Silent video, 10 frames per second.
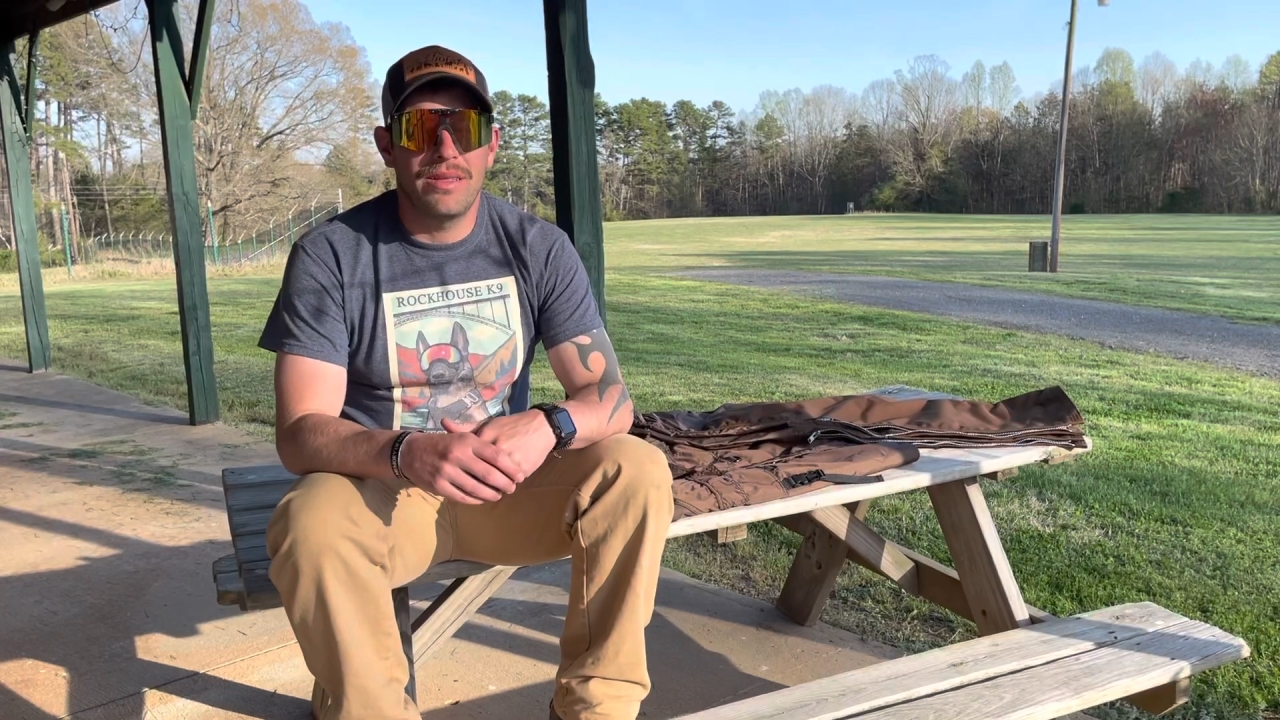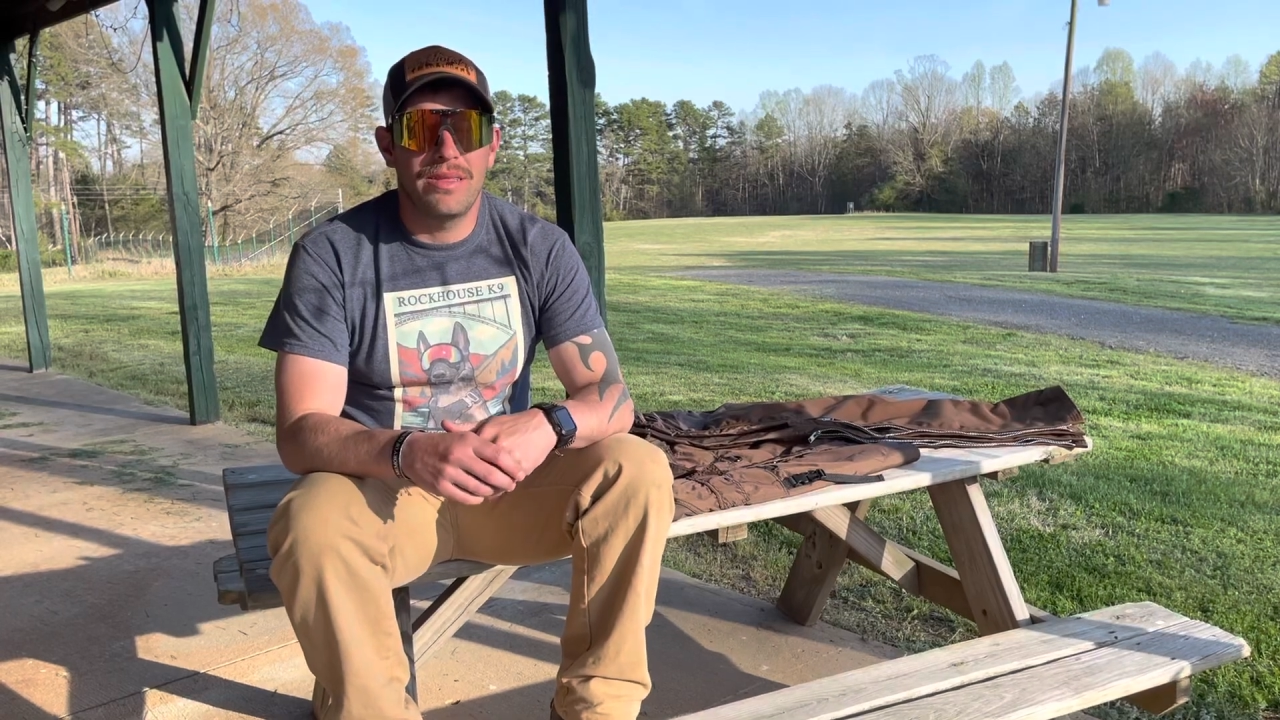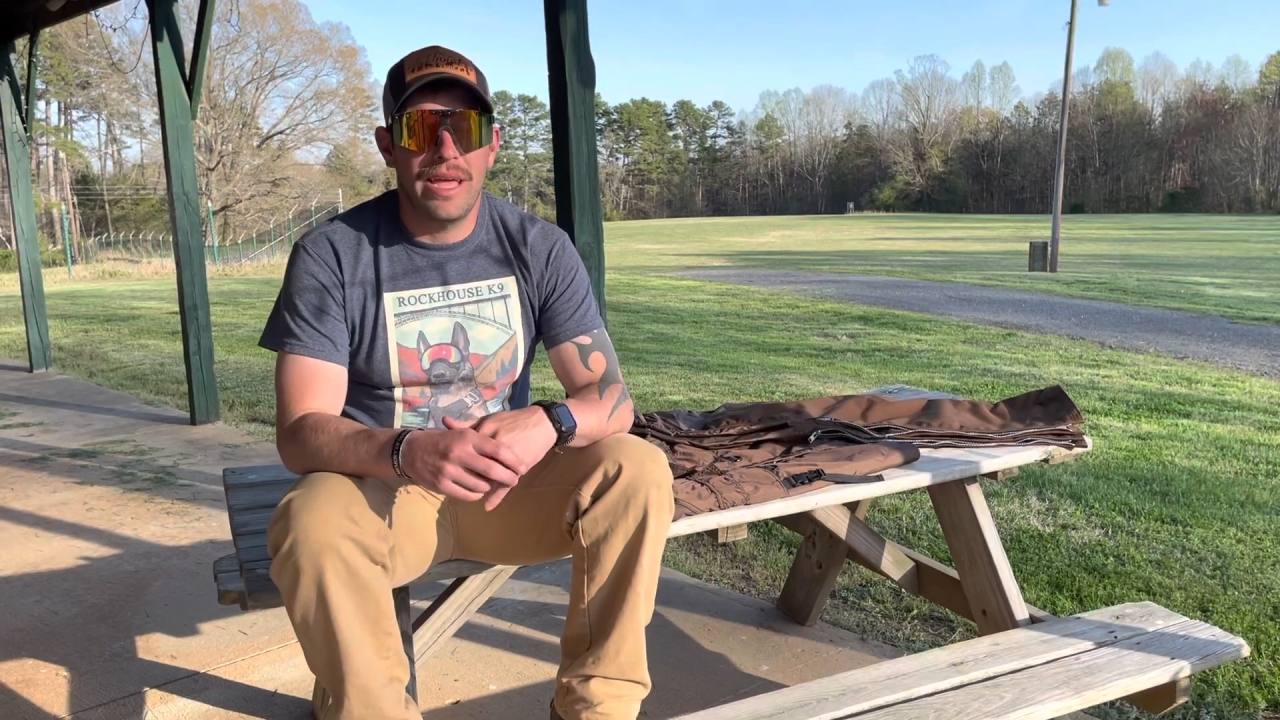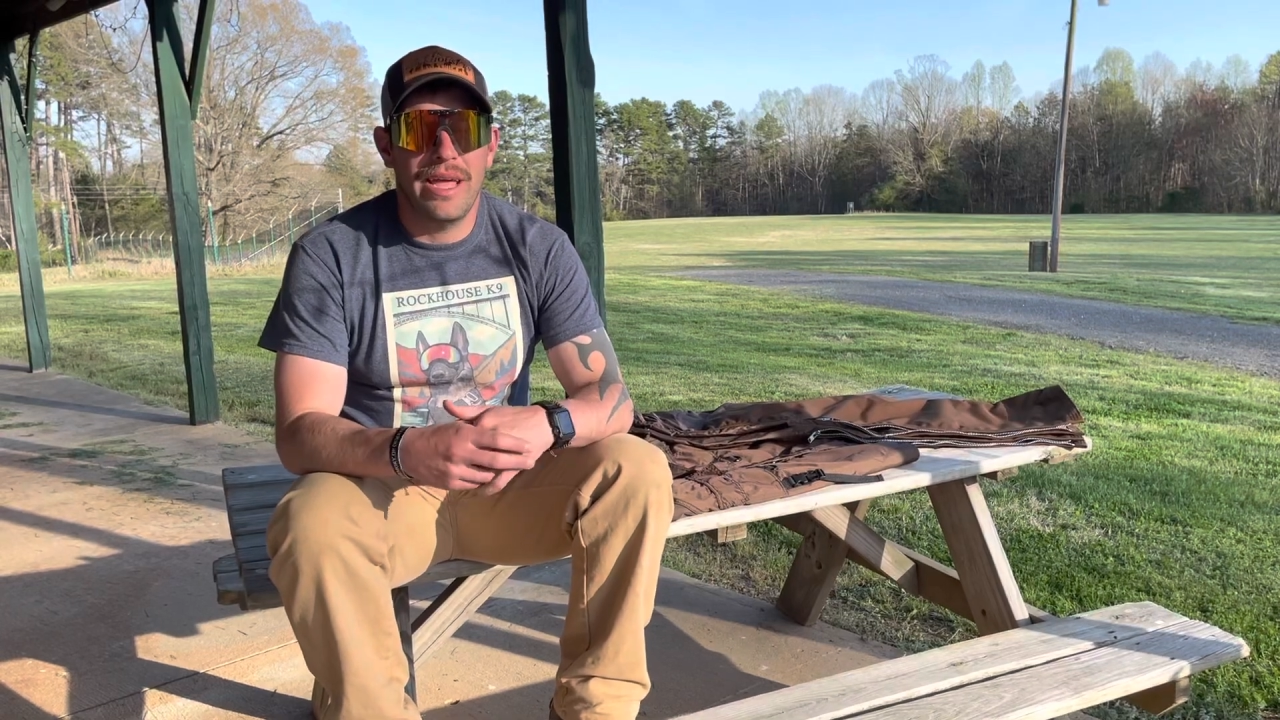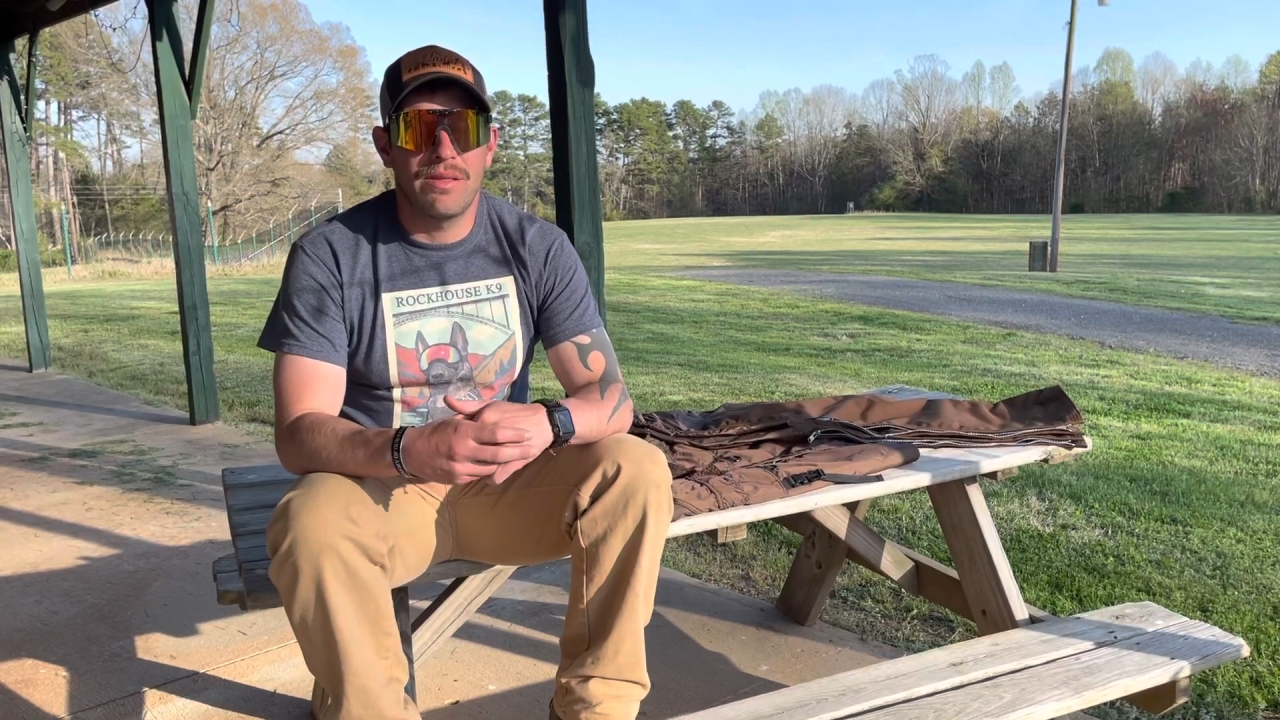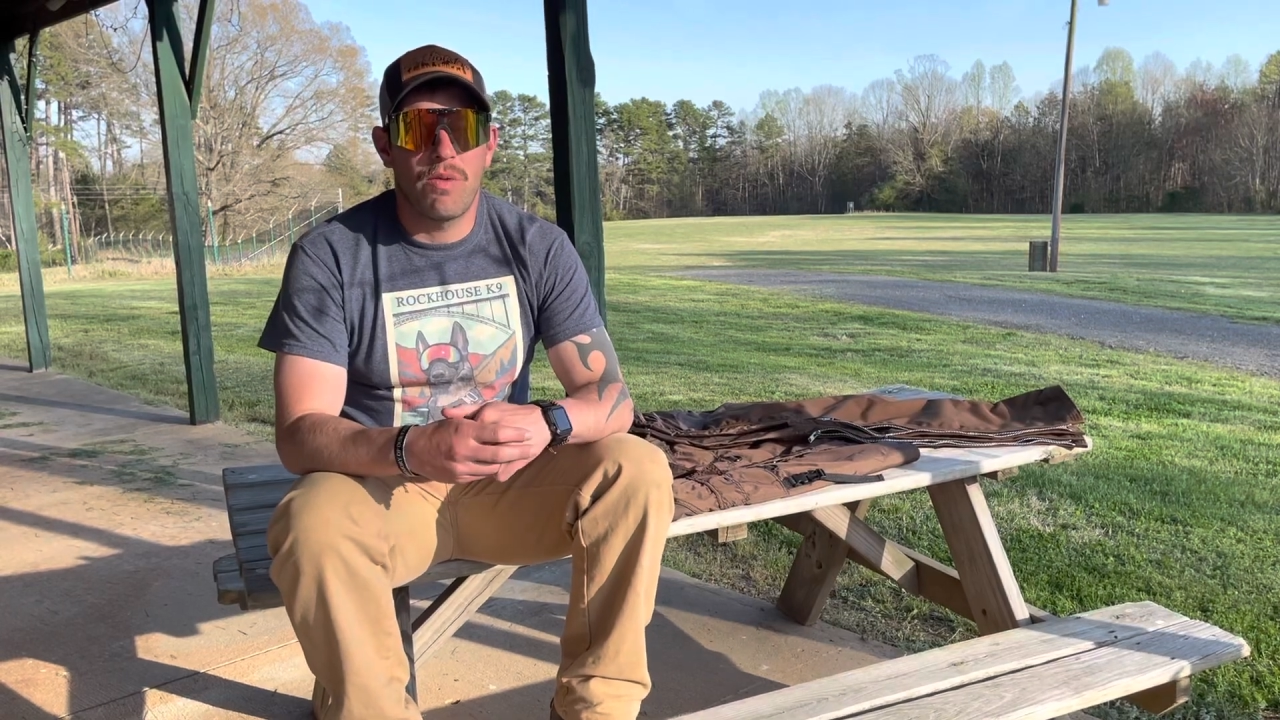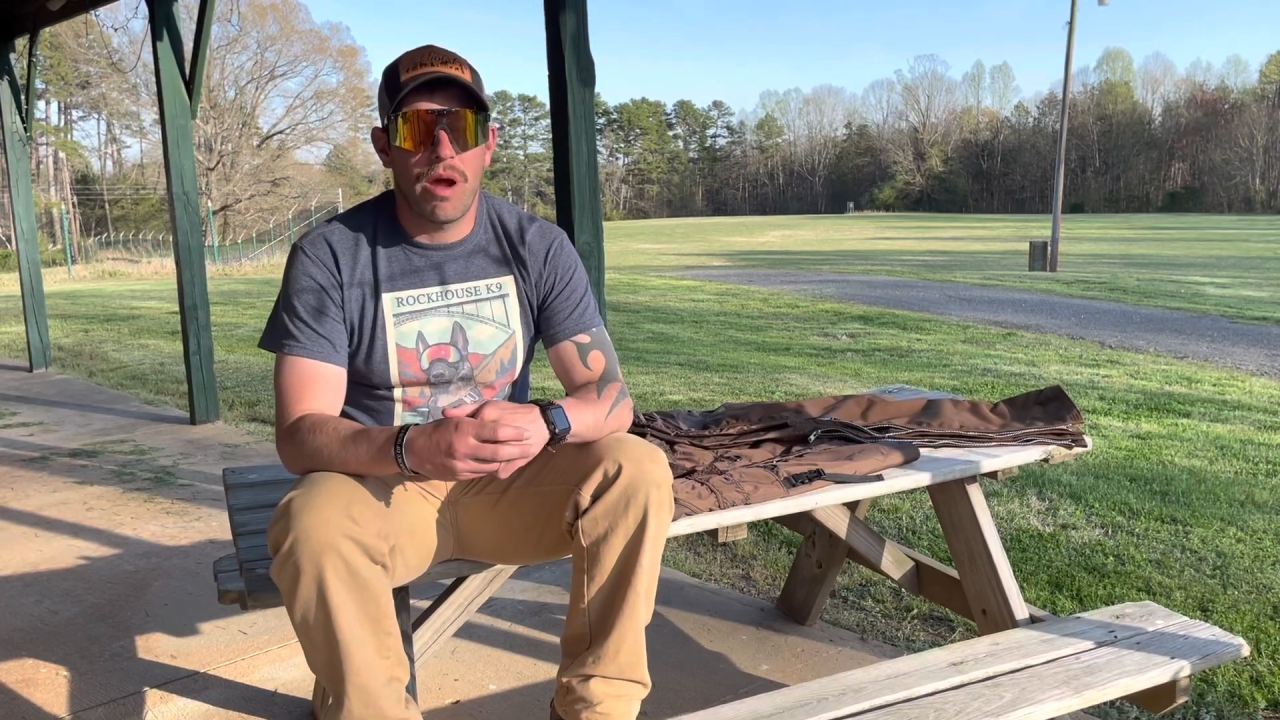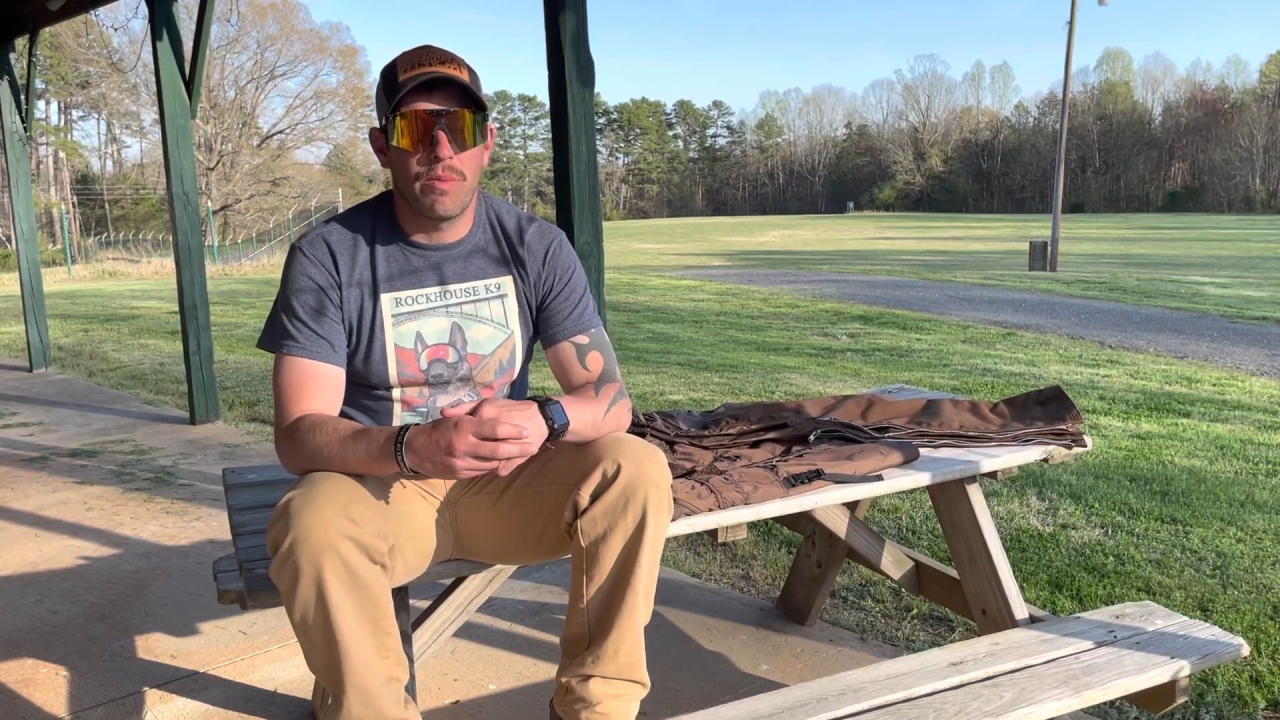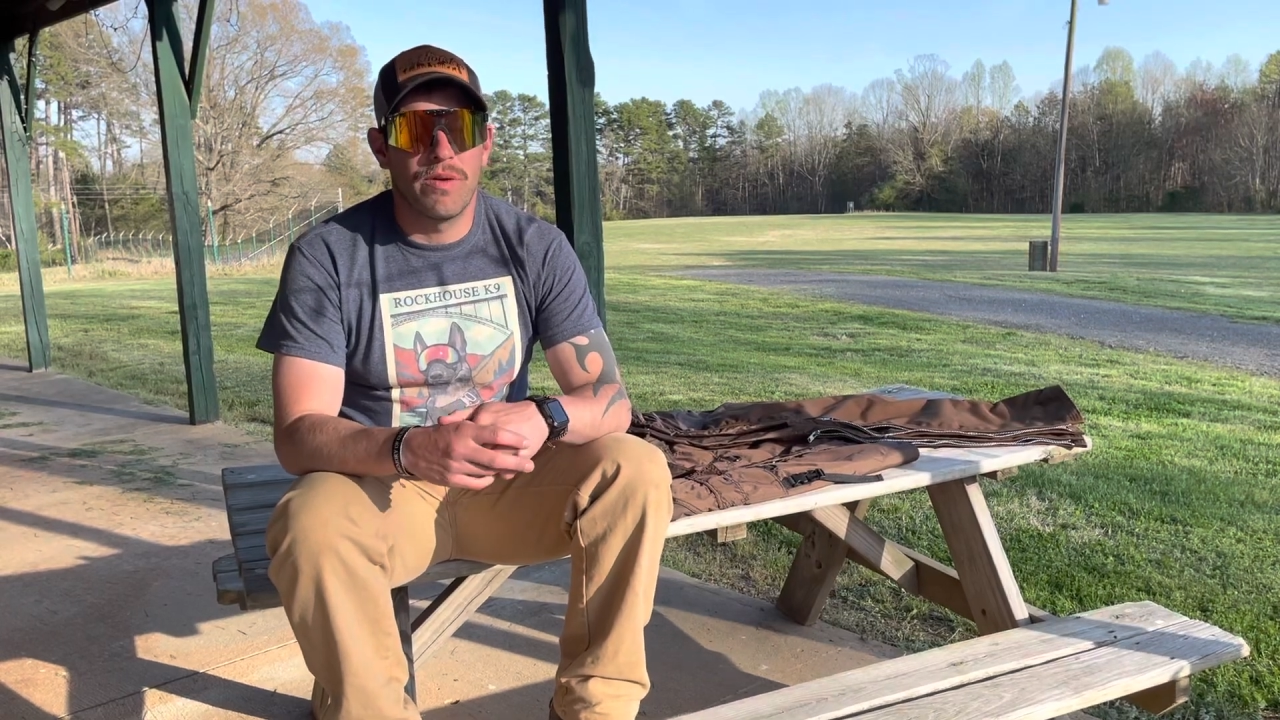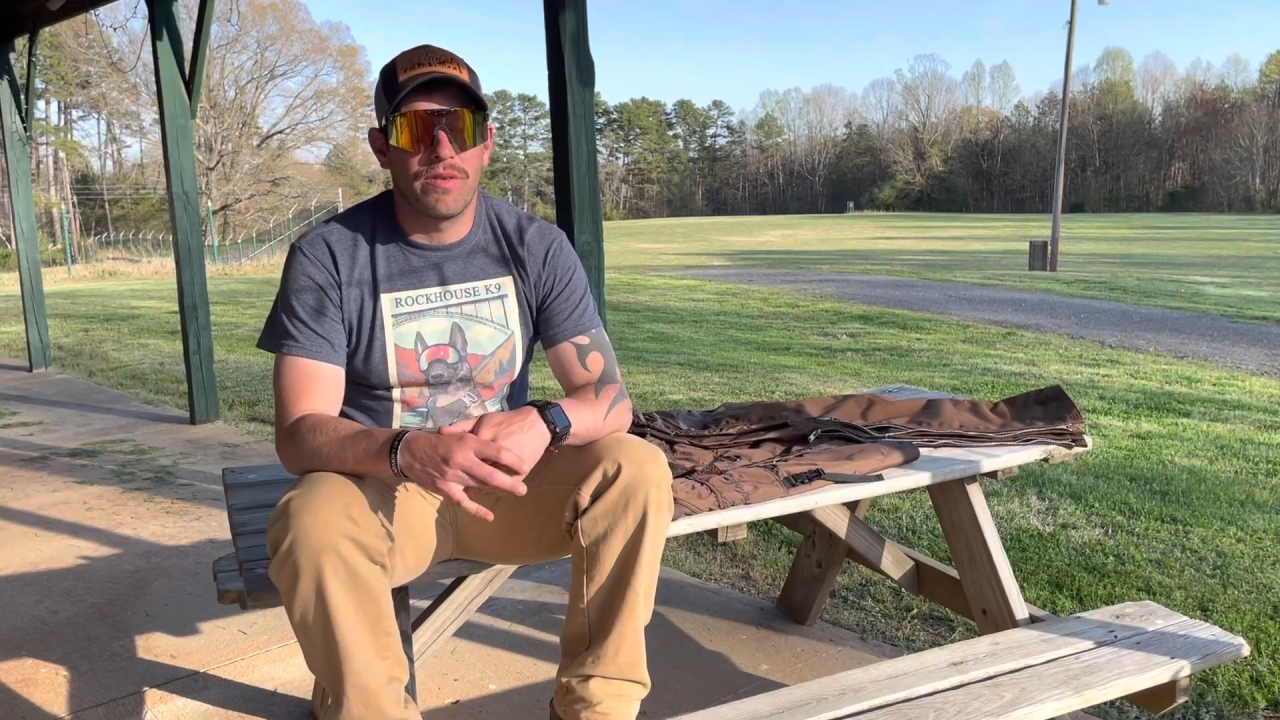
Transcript: Dan's Briarproof